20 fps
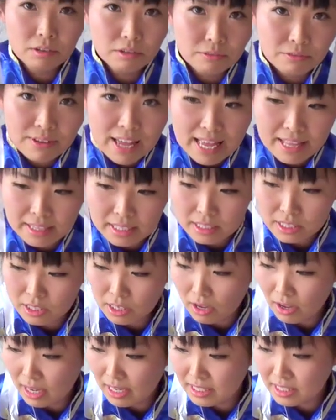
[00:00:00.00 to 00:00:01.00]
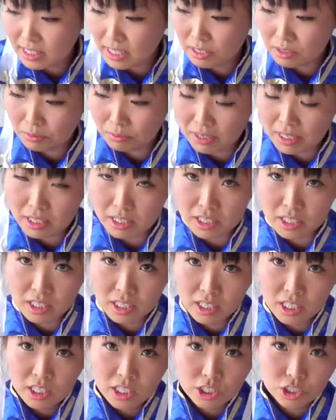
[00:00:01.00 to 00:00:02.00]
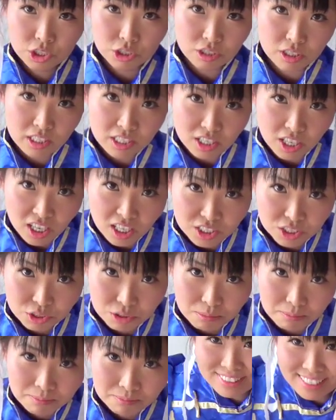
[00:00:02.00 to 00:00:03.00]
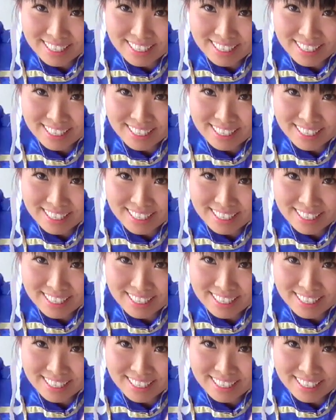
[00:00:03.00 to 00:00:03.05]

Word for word: couldn't find it, so I decided to wear chun costume.